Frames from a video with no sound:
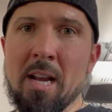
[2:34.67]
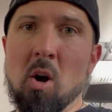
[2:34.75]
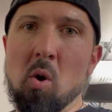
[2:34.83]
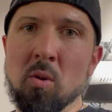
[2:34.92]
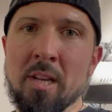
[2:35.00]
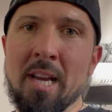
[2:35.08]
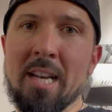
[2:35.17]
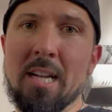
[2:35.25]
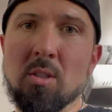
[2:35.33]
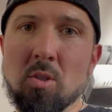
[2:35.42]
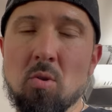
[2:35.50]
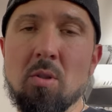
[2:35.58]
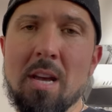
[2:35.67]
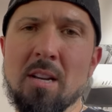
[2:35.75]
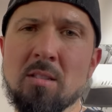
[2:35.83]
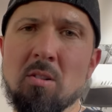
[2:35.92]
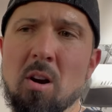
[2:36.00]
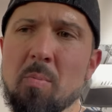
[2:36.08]
holding it at two
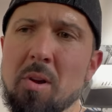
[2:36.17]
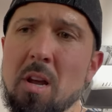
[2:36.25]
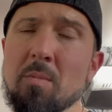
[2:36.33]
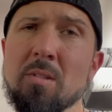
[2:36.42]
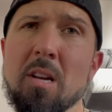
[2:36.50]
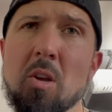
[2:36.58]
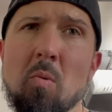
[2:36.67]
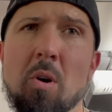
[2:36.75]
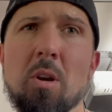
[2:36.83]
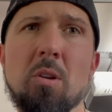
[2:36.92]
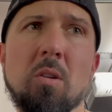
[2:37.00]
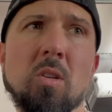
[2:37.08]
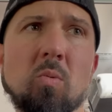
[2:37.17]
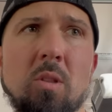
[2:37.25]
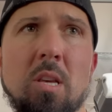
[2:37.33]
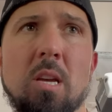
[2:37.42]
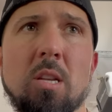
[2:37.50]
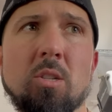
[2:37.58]
thousand R P Ms. Now you want to do this with
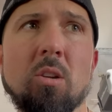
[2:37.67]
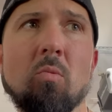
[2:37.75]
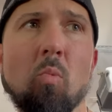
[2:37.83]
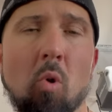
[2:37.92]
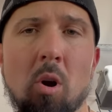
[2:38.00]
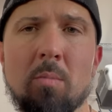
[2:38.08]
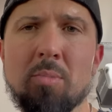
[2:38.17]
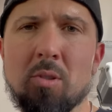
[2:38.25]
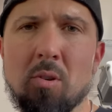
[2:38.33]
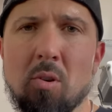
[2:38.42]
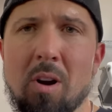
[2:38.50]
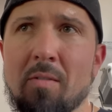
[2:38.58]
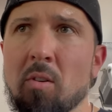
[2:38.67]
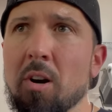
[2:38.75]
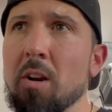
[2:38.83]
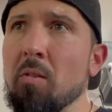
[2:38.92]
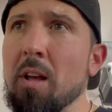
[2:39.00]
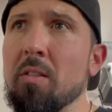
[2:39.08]
the engine warm. So I've already
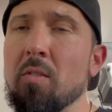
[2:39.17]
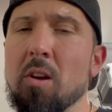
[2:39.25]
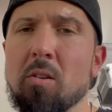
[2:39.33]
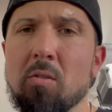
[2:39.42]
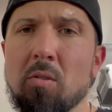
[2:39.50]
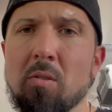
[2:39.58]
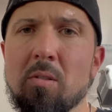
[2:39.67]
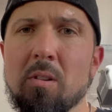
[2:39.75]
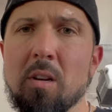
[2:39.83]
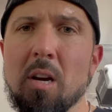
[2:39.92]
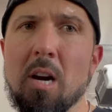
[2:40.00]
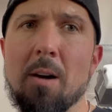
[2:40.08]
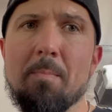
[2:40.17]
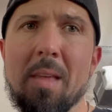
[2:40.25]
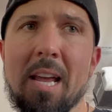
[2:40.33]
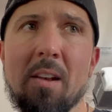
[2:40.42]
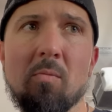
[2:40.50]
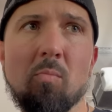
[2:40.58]
ran the vehicle um,
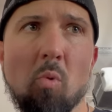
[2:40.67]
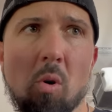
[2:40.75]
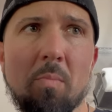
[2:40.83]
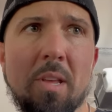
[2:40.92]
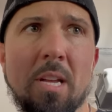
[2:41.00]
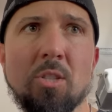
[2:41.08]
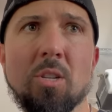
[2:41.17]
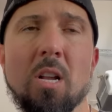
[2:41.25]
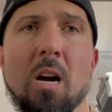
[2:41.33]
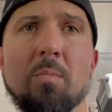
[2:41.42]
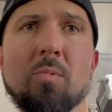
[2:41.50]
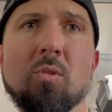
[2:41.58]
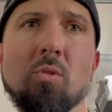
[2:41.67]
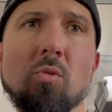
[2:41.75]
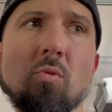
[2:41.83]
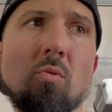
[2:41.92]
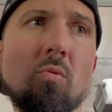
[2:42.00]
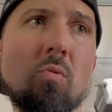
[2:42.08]
and warmed the engine up to,
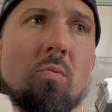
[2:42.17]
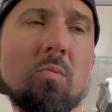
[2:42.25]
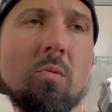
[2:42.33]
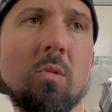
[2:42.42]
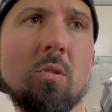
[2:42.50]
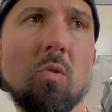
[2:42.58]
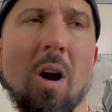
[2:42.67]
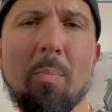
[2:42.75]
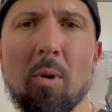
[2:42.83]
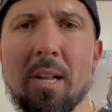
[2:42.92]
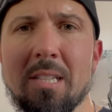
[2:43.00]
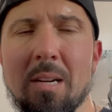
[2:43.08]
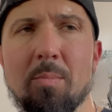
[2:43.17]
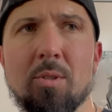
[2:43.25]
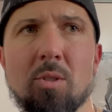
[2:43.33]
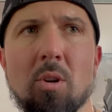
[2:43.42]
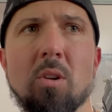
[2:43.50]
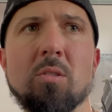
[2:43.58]
you know, operating
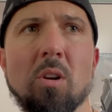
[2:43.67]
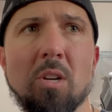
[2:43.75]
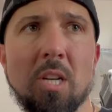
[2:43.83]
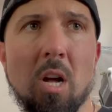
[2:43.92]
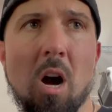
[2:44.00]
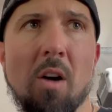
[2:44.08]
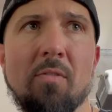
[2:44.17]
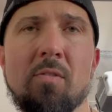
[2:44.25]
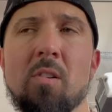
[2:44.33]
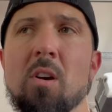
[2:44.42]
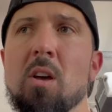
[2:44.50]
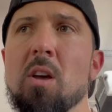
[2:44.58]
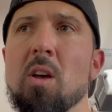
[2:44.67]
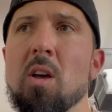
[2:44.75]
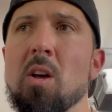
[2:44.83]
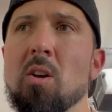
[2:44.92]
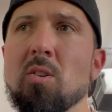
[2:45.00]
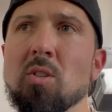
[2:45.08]
temperature, turned it off.
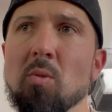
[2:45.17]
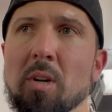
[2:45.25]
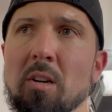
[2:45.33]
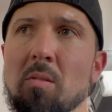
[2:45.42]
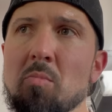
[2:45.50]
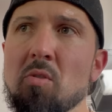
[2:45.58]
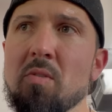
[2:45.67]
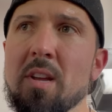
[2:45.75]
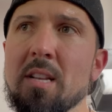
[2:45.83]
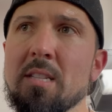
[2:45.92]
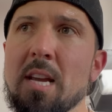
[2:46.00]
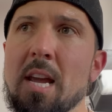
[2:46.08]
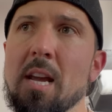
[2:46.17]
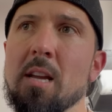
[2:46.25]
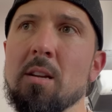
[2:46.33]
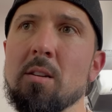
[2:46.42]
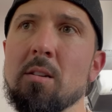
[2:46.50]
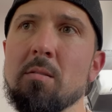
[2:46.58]
So we're going to remove the intake
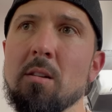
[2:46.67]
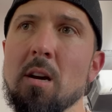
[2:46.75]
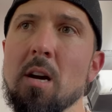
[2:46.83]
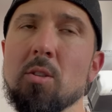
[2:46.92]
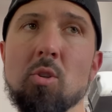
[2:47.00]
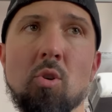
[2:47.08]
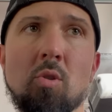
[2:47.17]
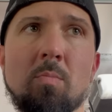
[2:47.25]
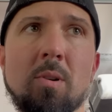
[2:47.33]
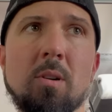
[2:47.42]
uh, tube,